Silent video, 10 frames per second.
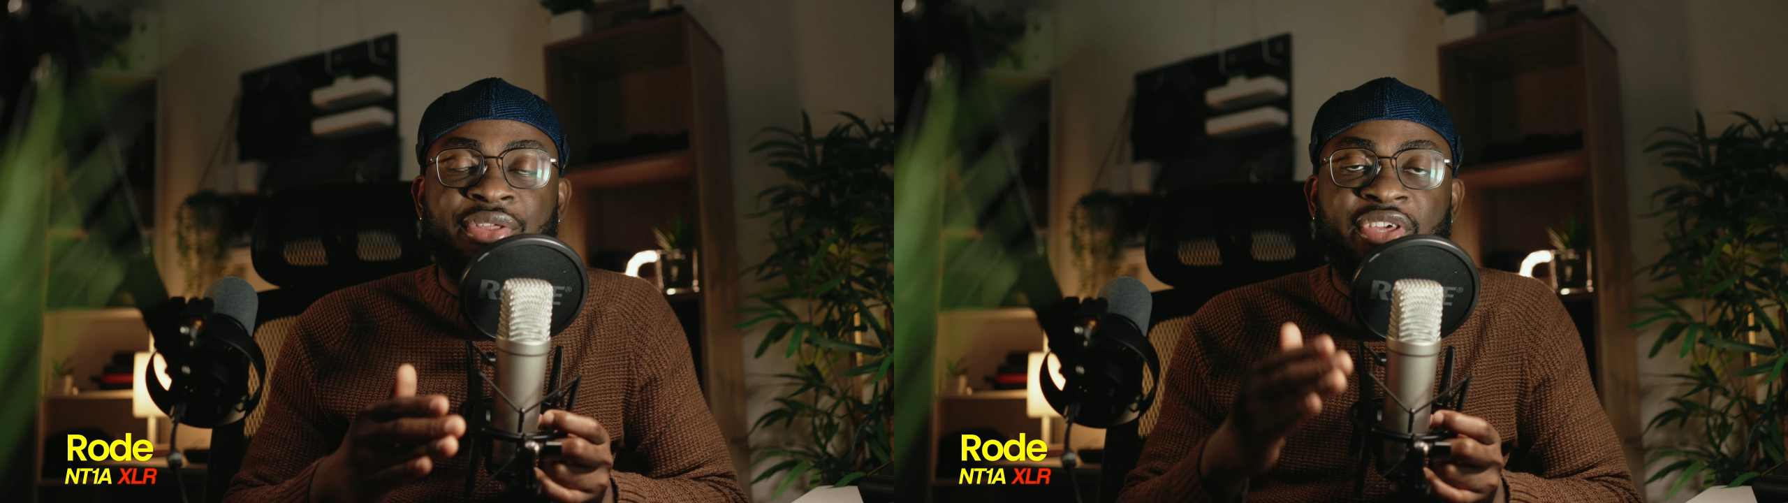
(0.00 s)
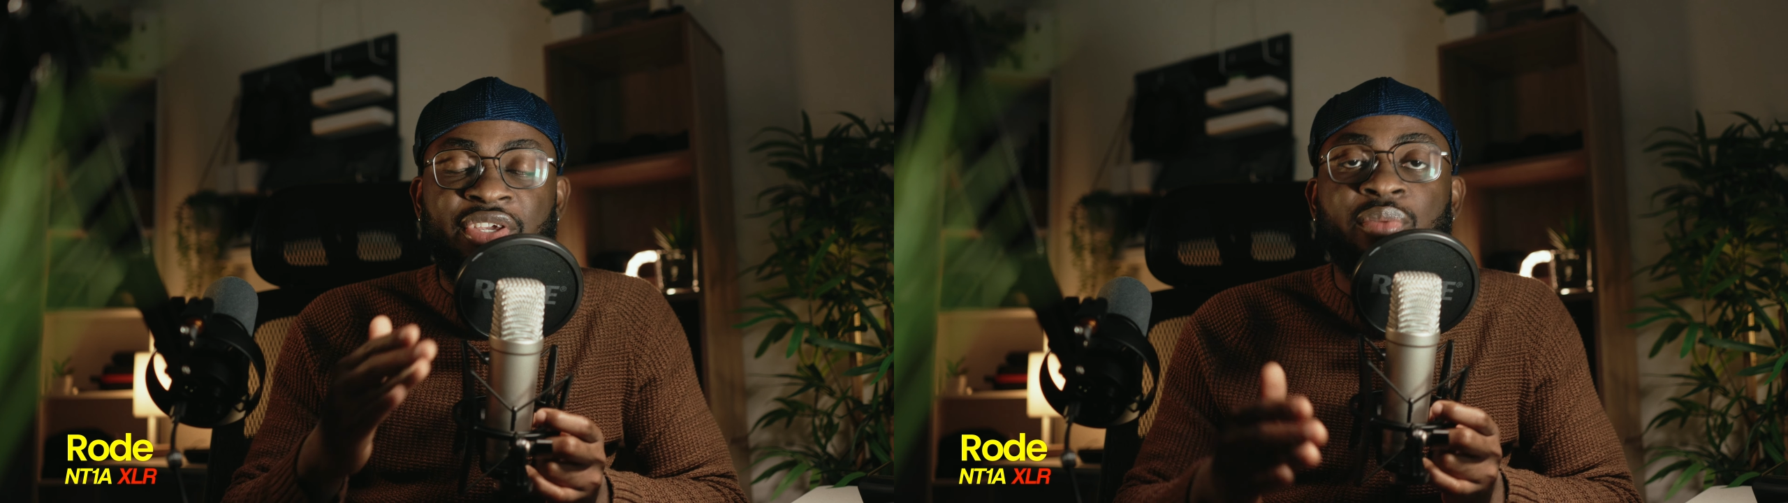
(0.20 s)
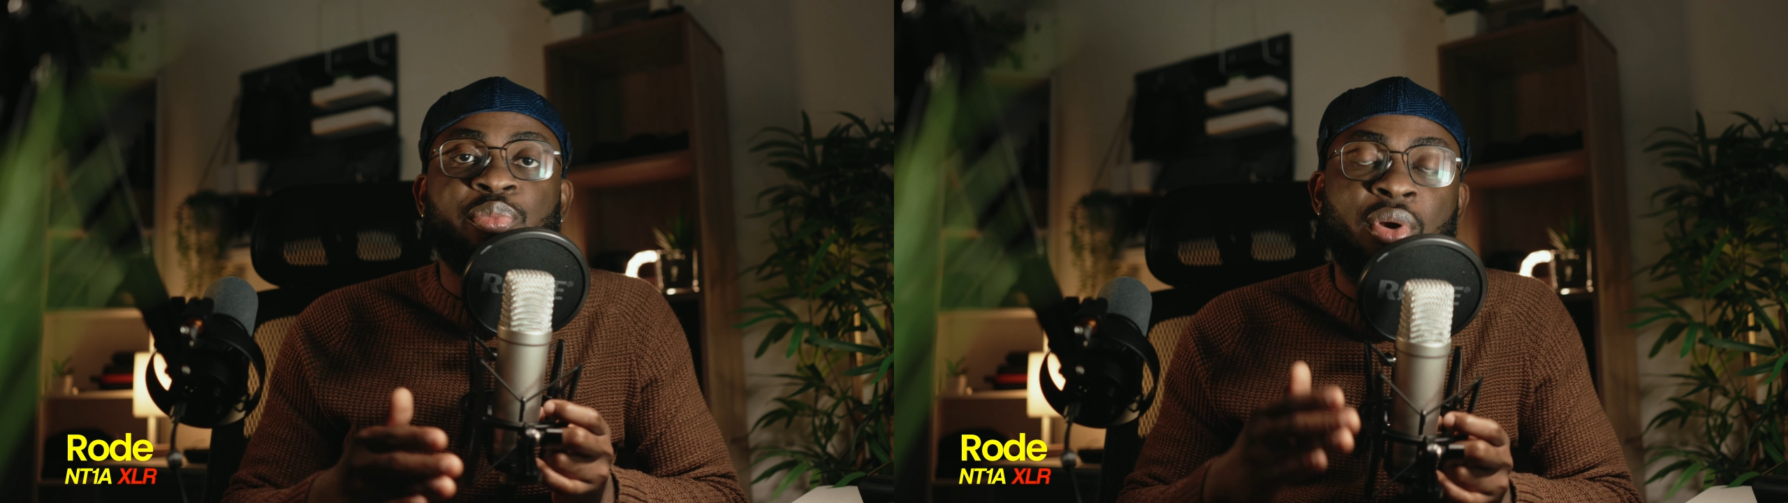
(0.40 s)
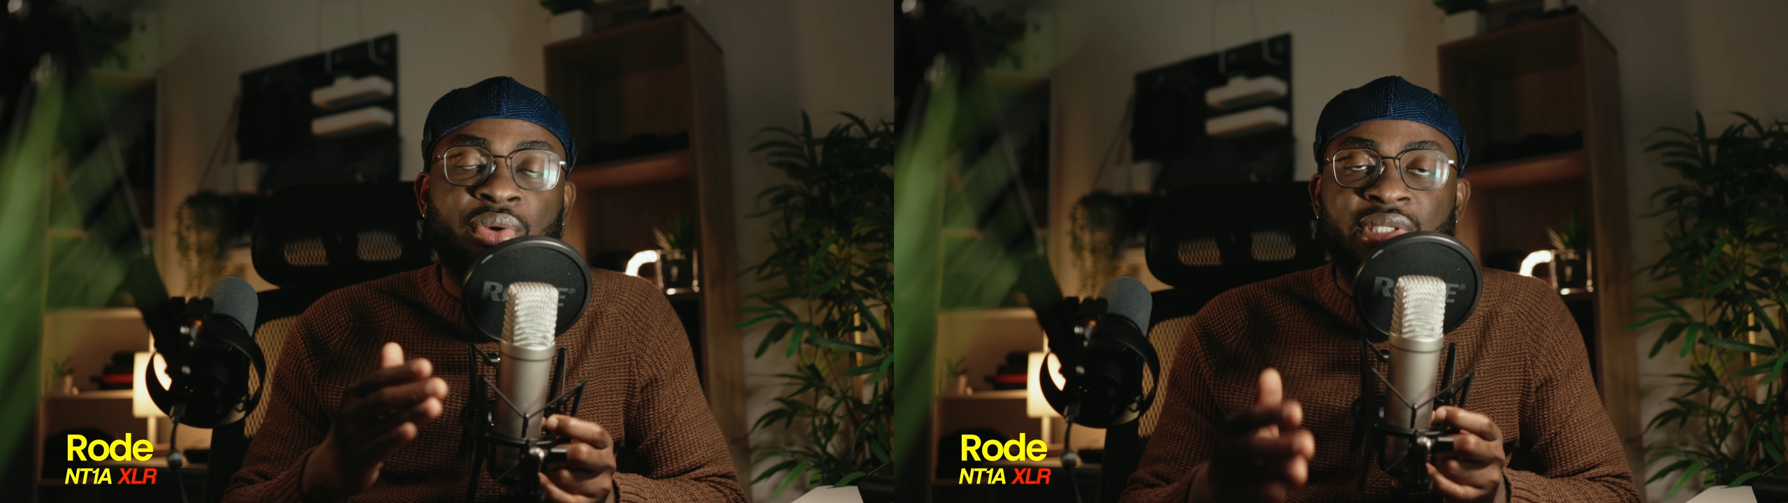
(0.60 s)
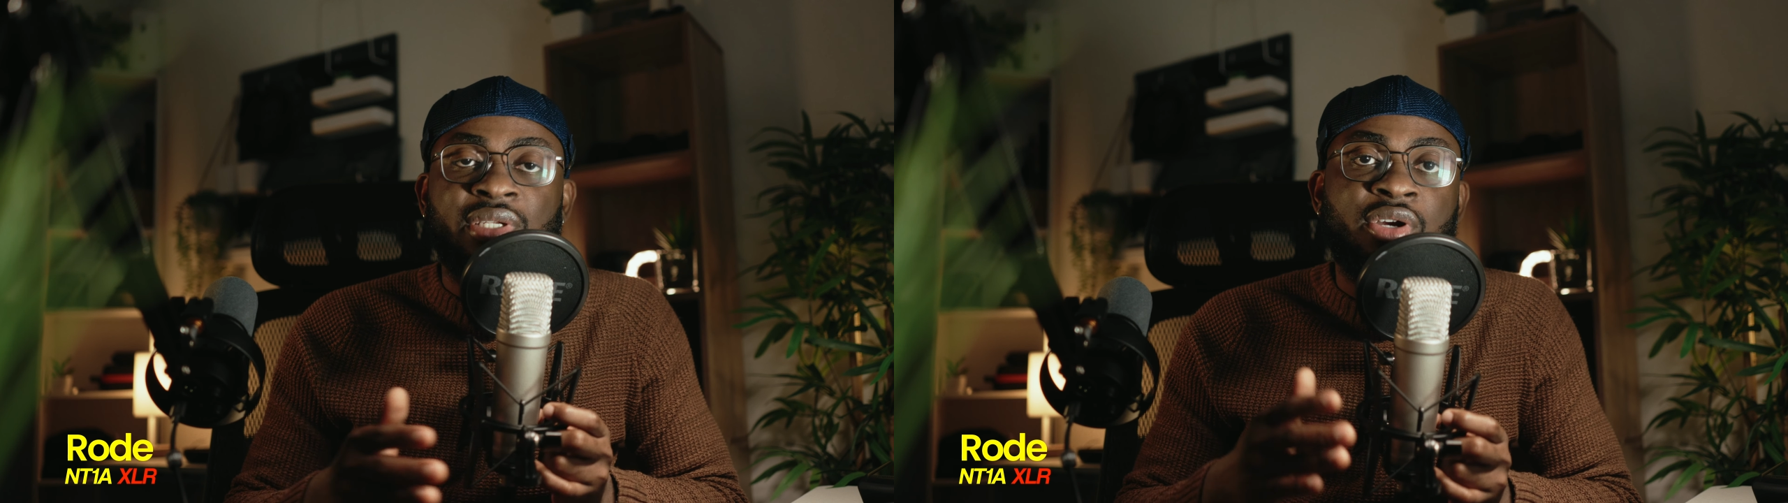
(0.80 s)
I think the
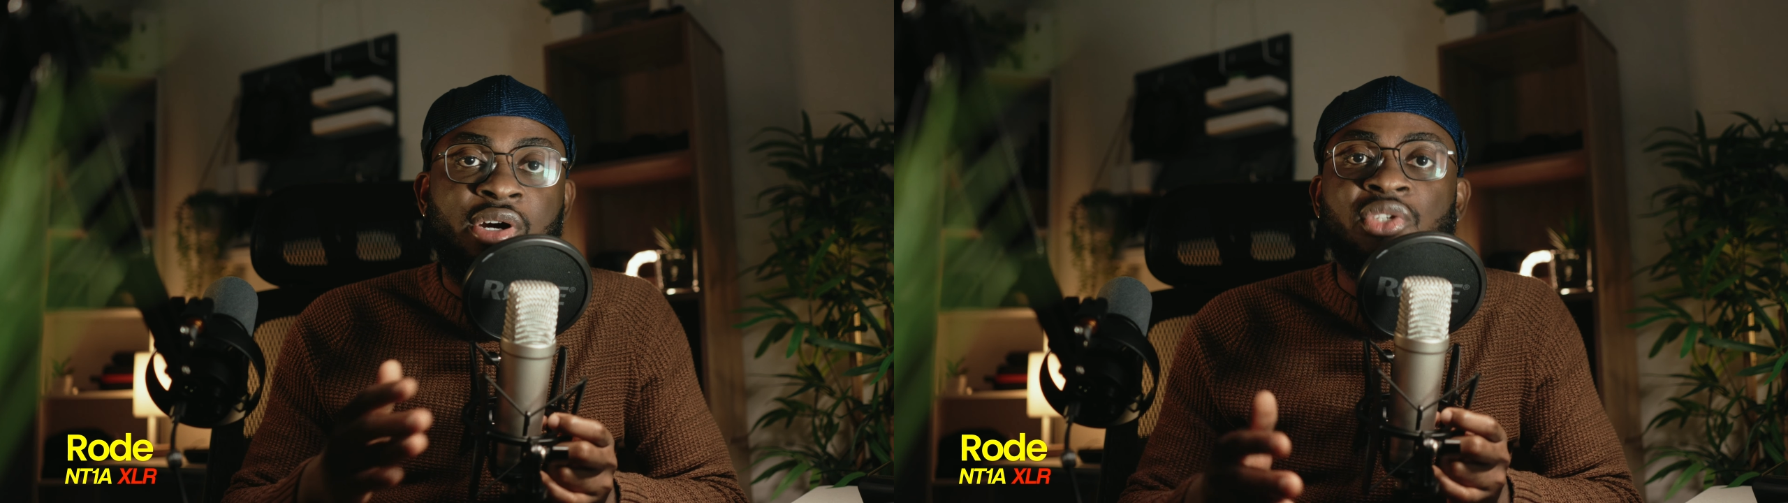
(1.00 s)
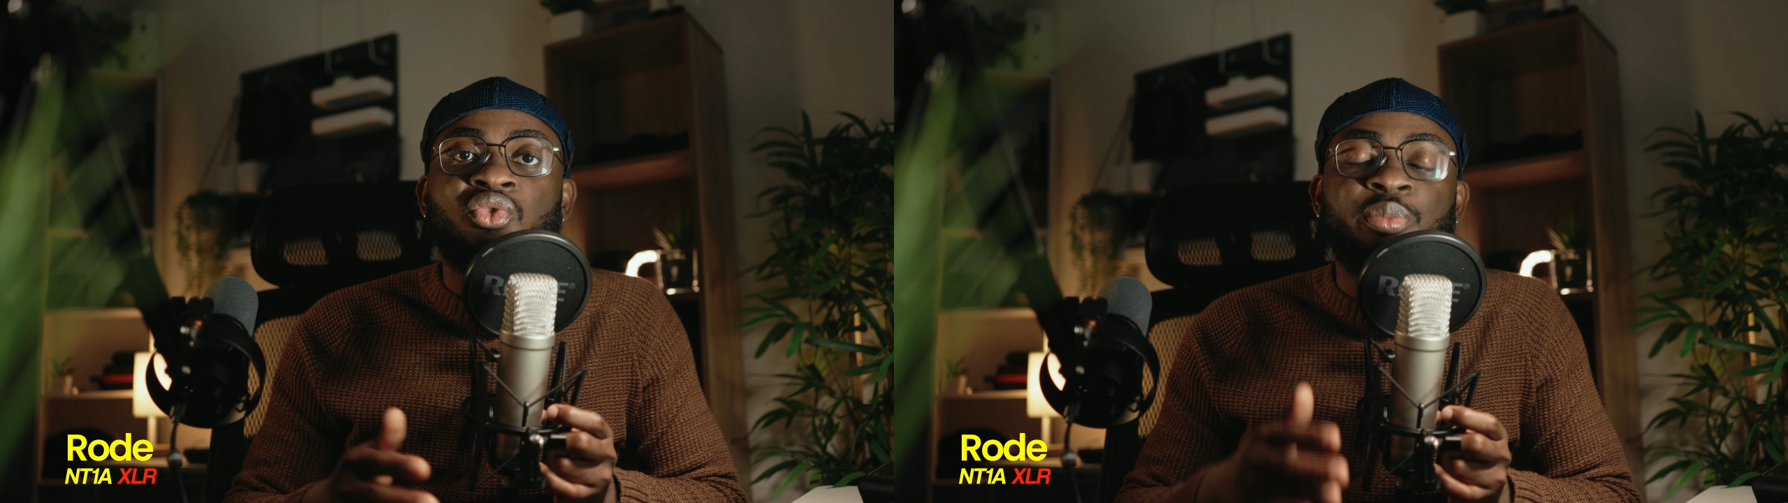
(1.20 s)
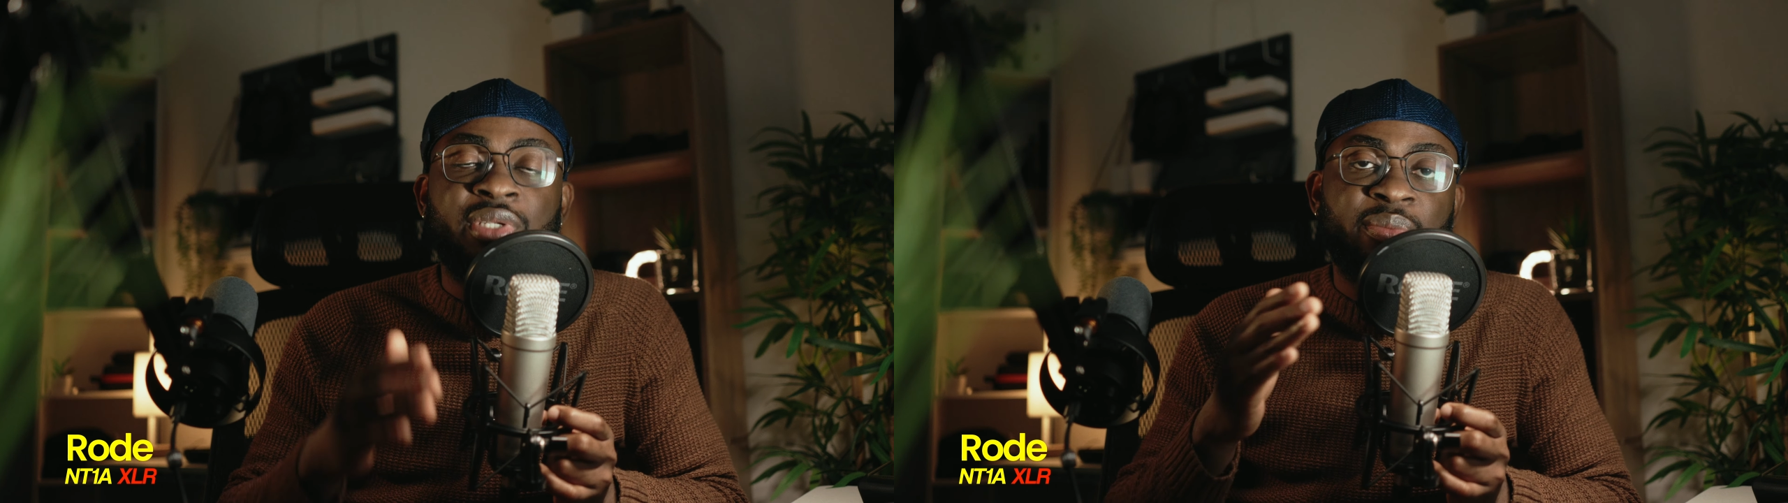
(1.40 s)
pros and the cons will be